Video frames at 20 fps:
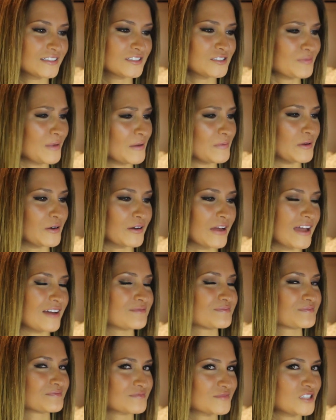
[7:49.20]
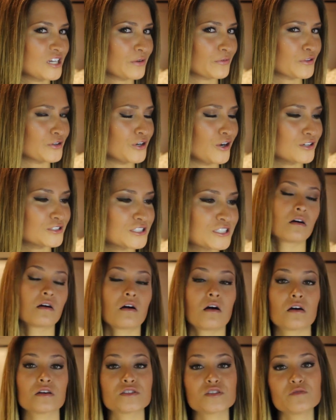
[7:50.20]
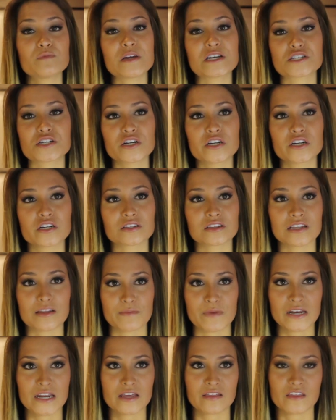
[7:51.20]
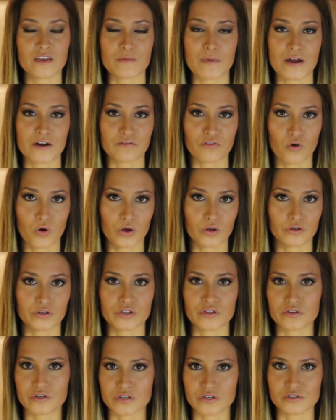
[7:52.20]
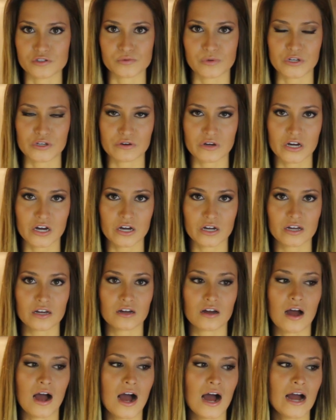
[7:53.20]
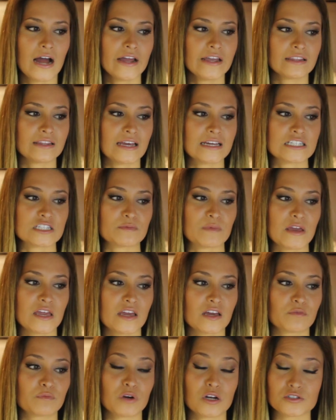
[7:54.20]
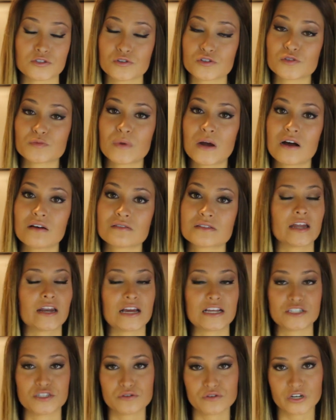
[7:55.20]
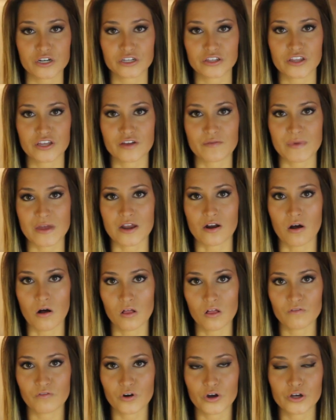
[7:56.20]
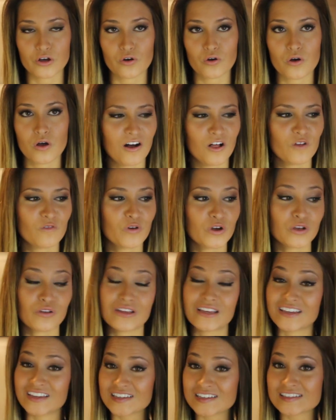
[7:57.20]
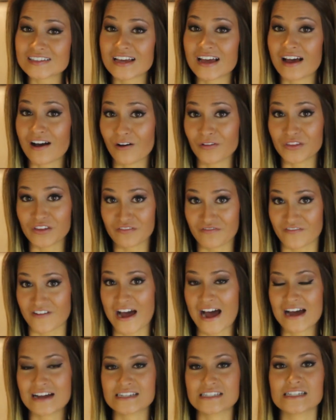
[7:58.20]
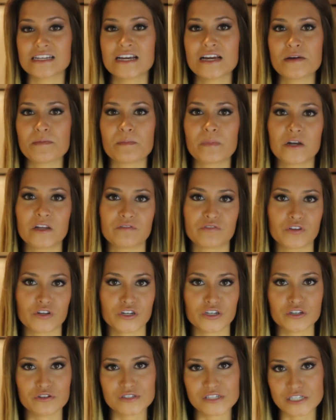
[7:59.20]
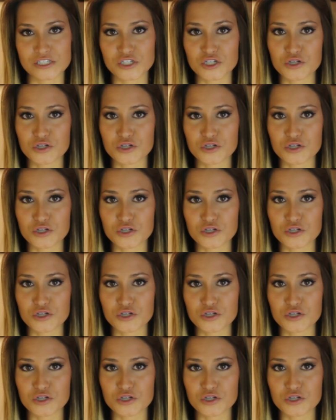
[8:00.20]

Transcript: you might be okay. Check with your doctor. Also, make sure you're limiting the amount of oil you use when you cook. I like to make Brussels sprouts and I do cook them in olive oil. Olive oil is a healthy fat, but if you're using